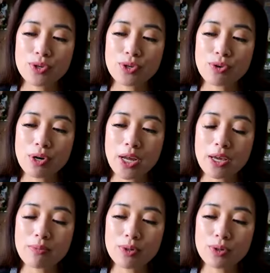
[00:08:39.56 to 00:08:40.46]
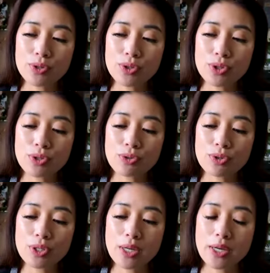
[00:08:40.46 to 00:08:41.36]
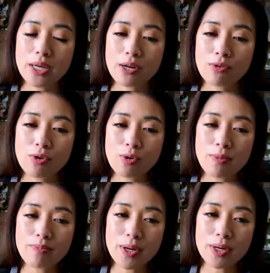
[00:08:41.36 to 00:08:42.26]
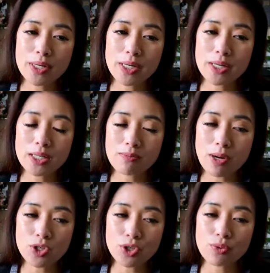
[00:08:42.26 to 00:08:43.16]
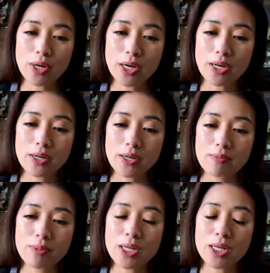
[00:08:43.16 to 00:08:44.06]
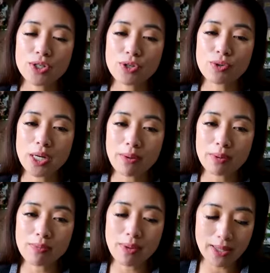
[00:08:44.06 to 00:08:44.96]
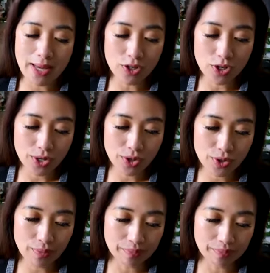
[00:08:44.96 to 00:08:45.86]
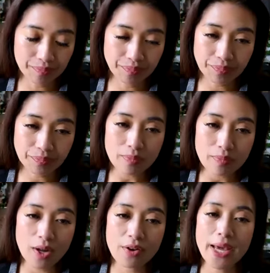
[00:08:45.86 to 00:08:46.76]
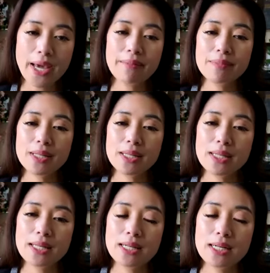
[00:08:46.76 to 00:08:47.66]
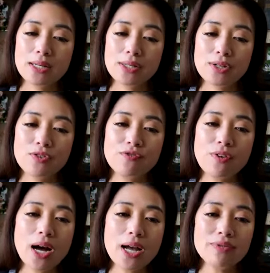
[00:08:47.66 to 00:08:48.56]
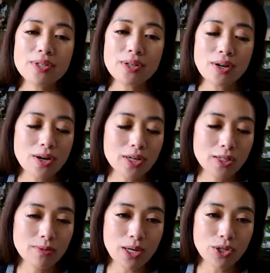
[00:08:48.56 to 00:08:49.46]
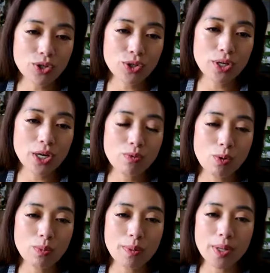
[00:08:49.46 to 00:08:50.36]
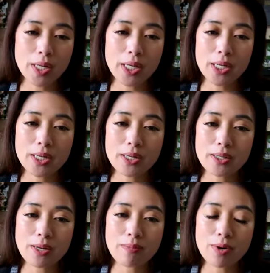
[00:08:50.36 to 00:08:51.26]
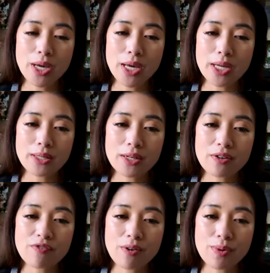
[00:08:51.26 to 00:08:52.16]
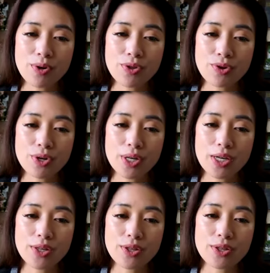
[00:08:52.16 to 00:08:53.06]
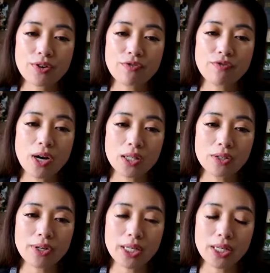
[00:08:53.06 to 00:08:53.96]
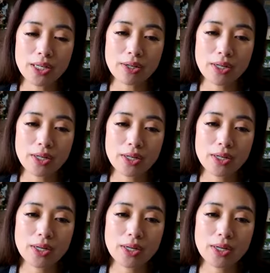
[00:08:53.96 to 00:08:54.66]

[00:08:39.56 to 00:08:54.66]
You are able to use an enrollment period, a special one, because you weren't able to make that change. Okay. So 5-star special enrollment period, December 8th to November 30th the following year.